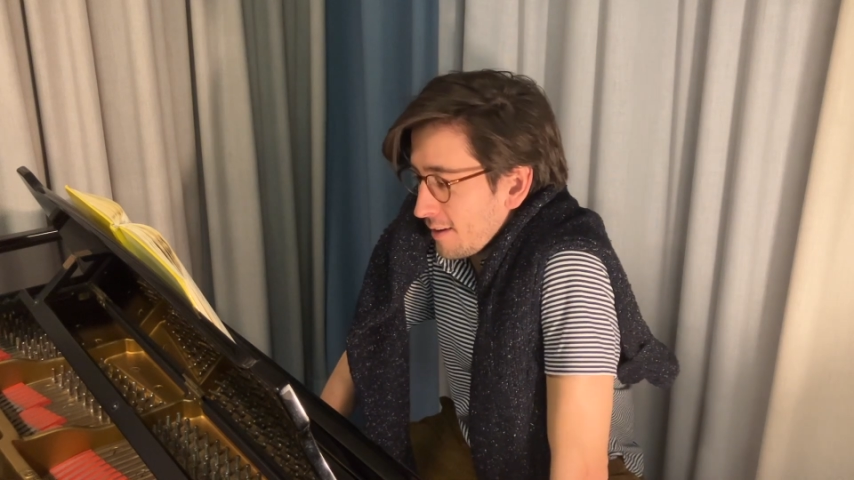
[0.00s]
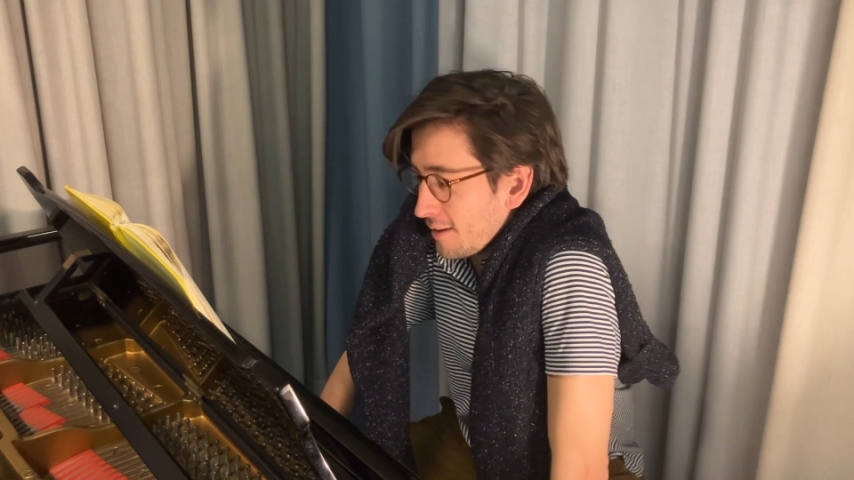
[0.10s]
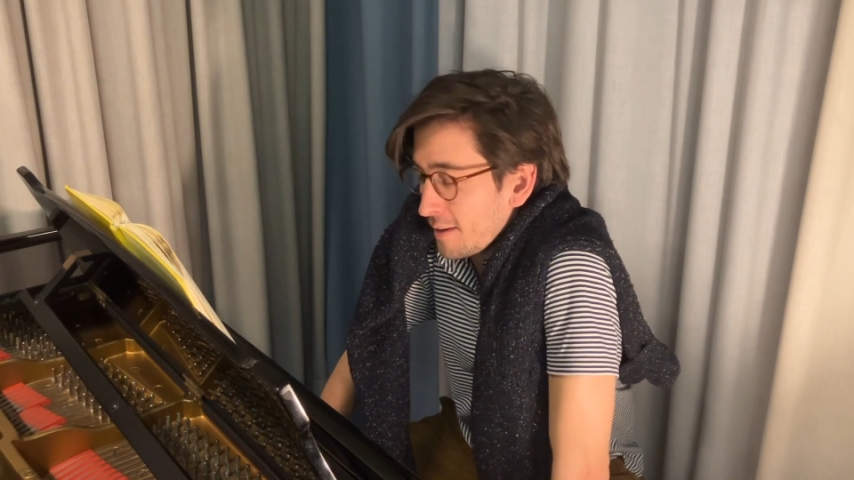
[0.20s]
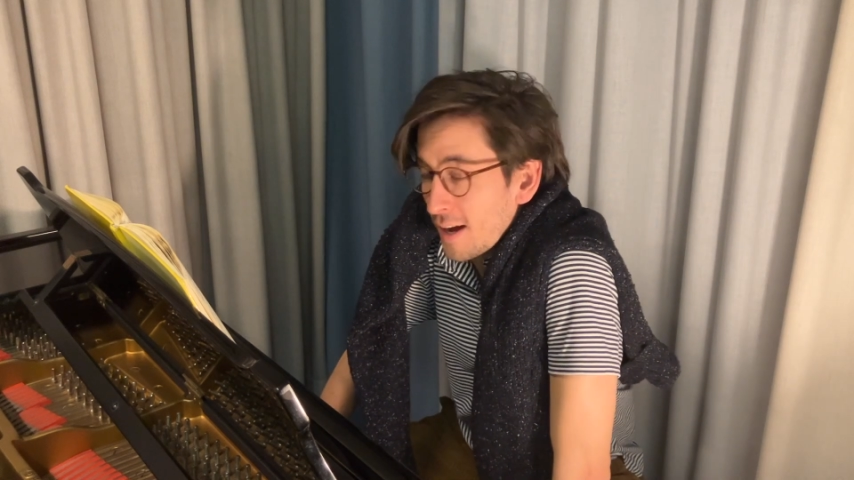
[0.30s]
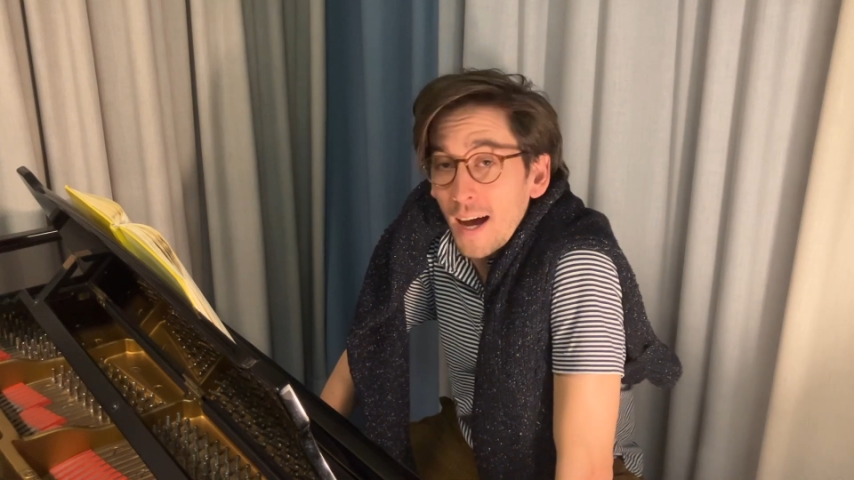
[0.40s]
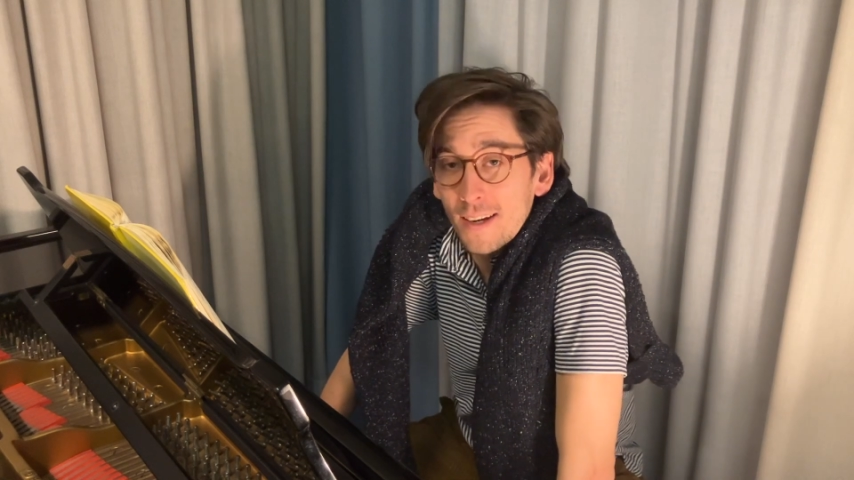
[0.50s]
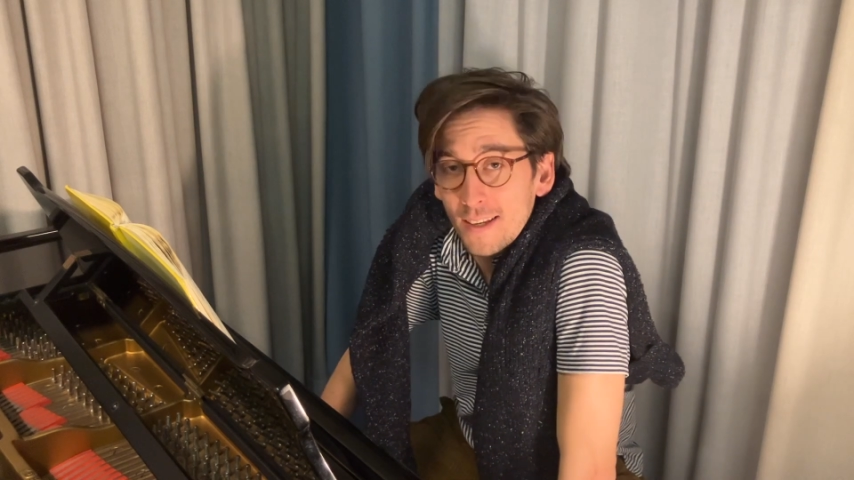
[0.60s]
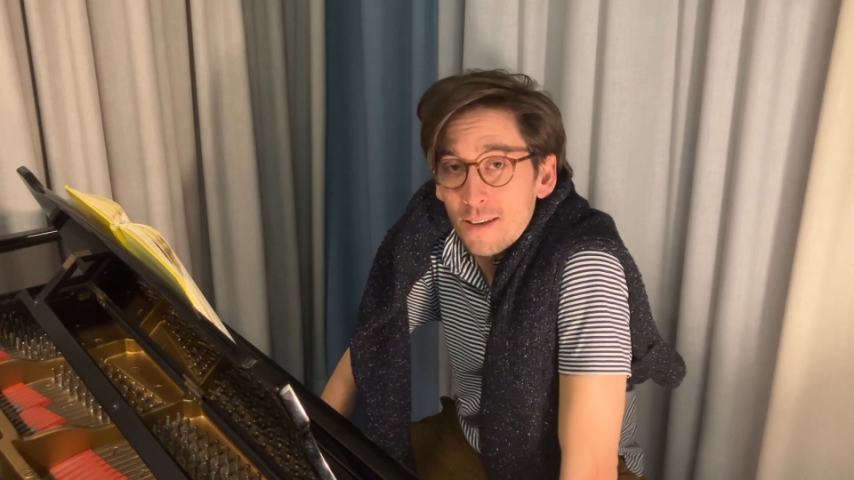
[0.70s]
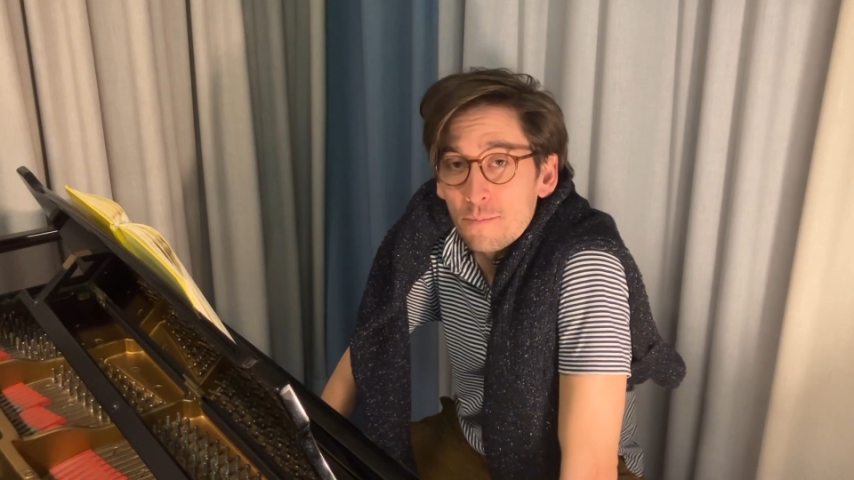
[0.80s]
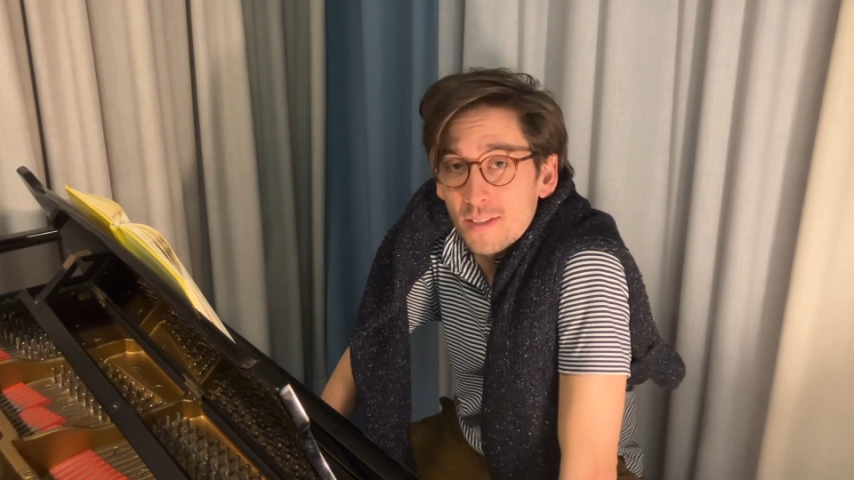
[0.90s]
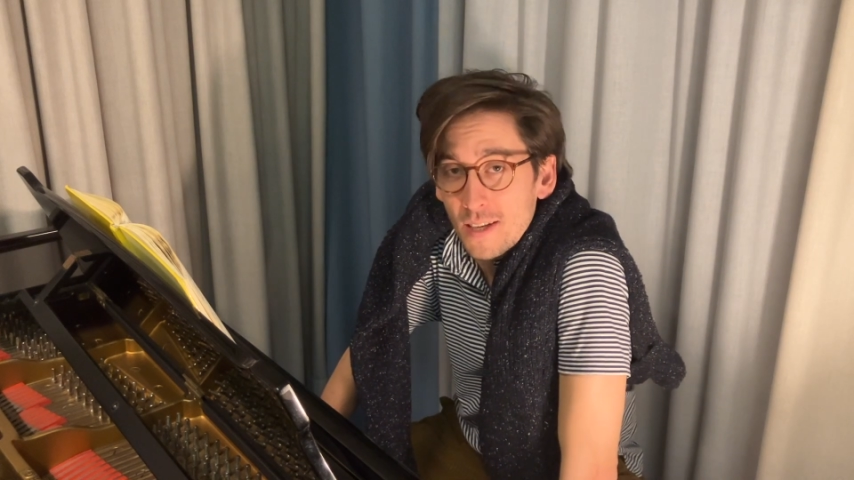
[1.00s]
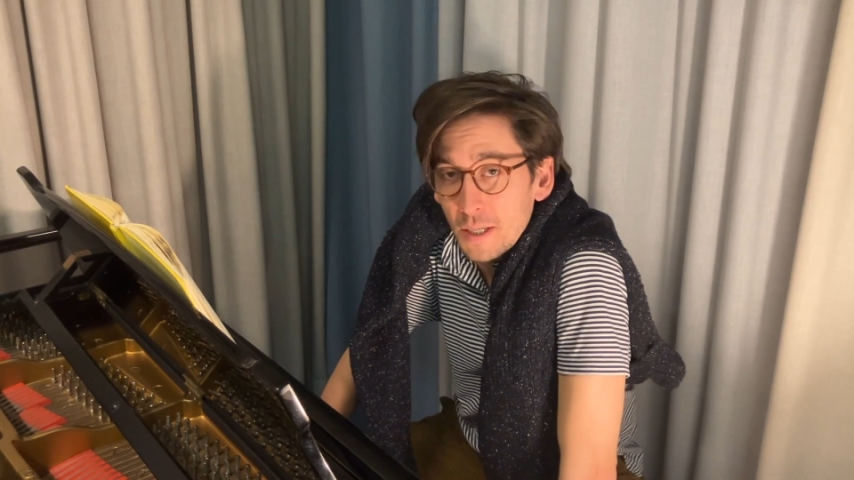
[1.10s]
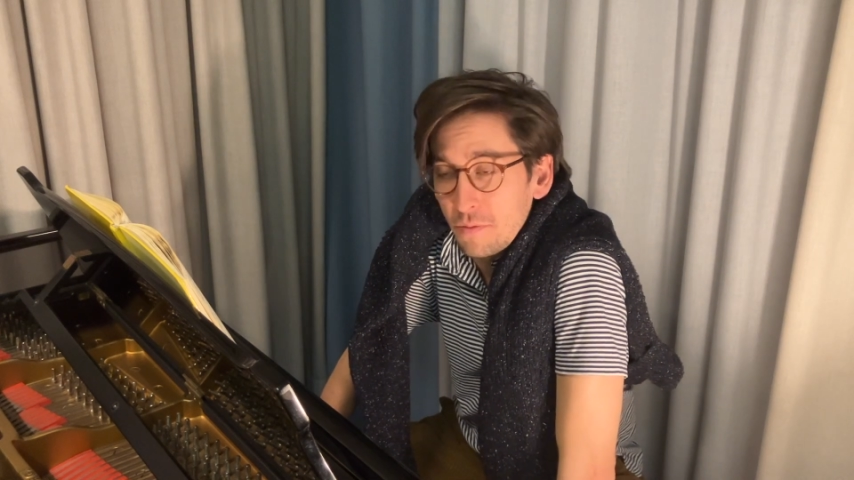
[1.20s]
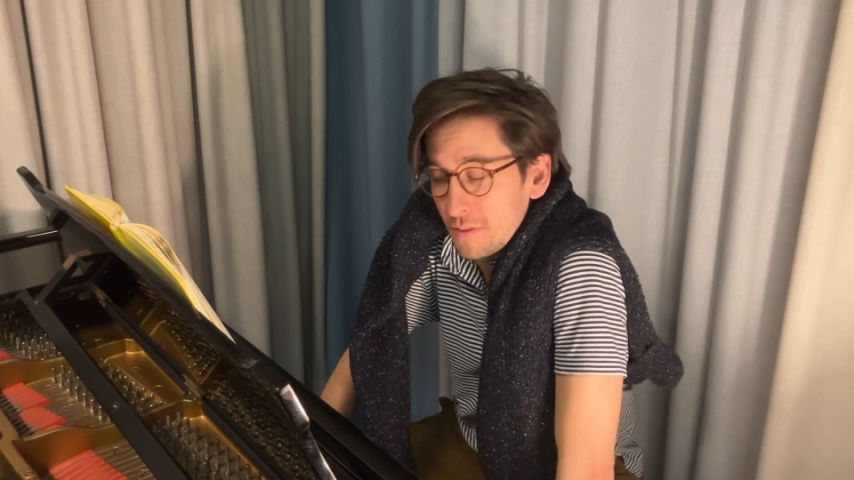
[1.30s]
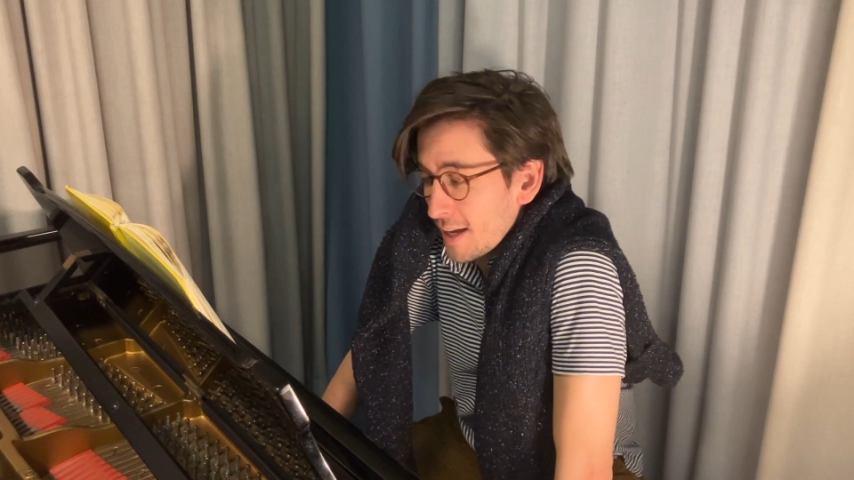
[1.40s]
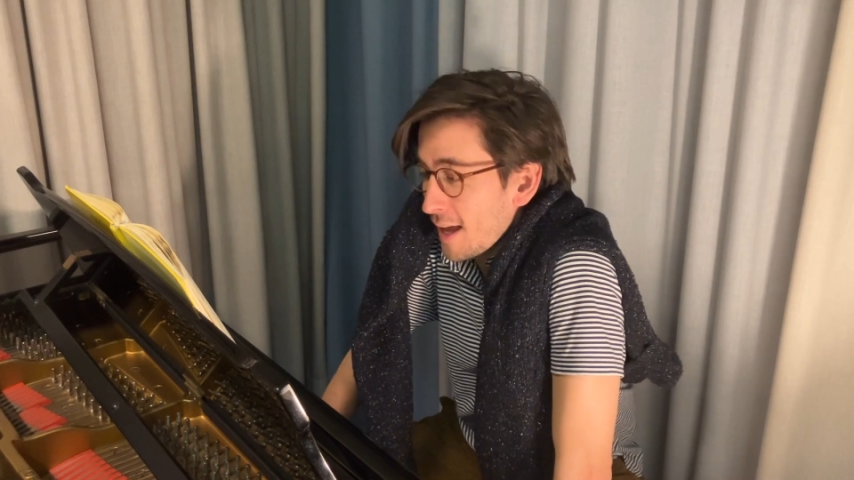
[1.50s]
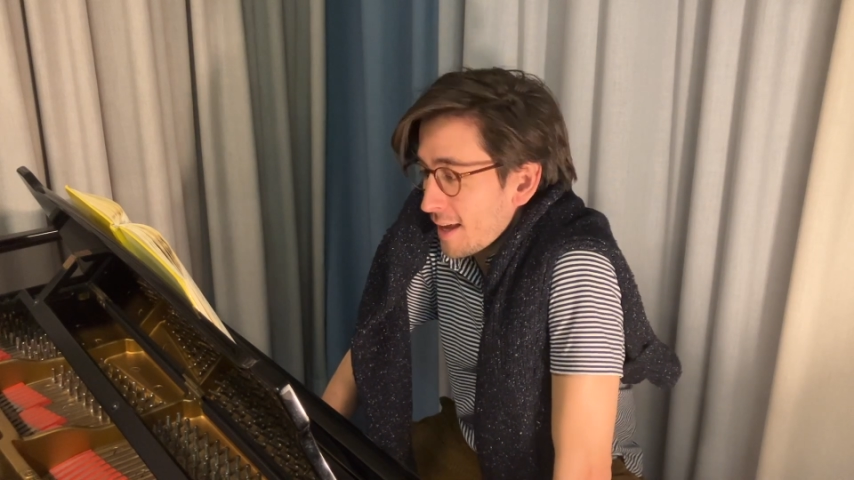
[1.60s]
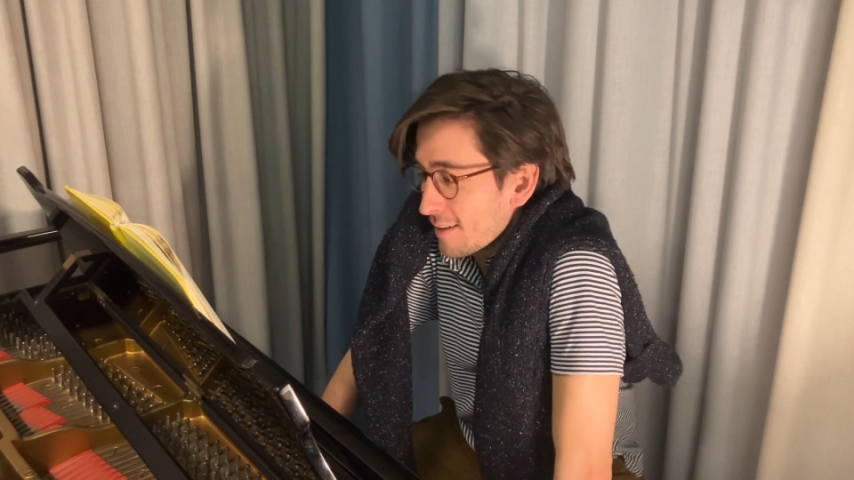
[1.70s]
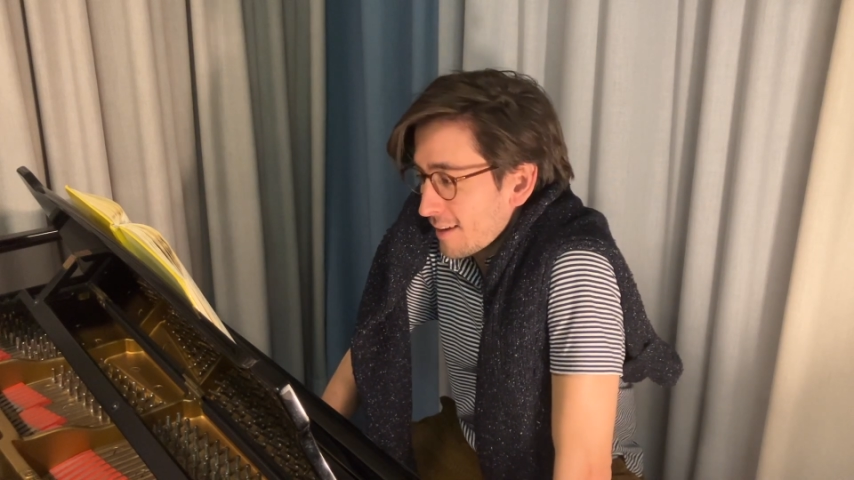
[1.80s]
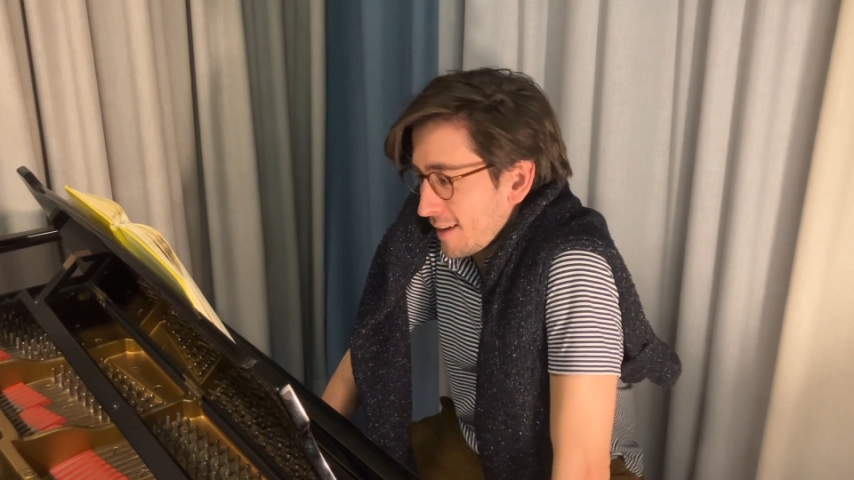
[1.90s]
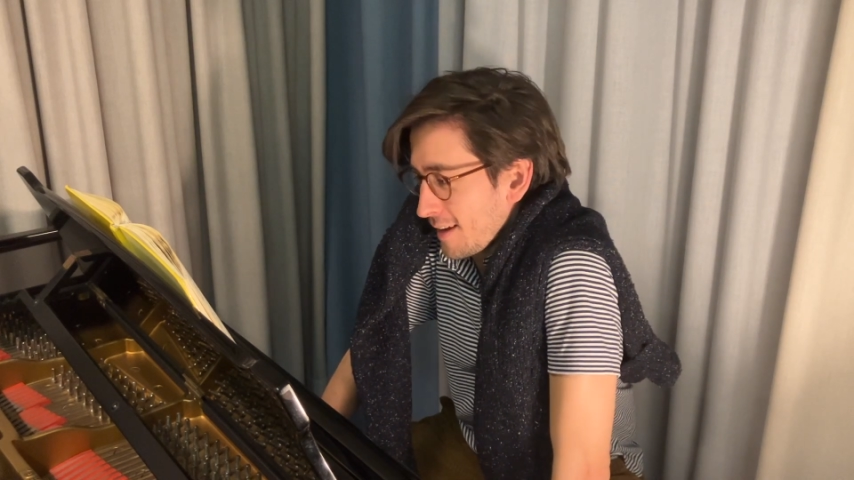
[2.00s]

not himself dead.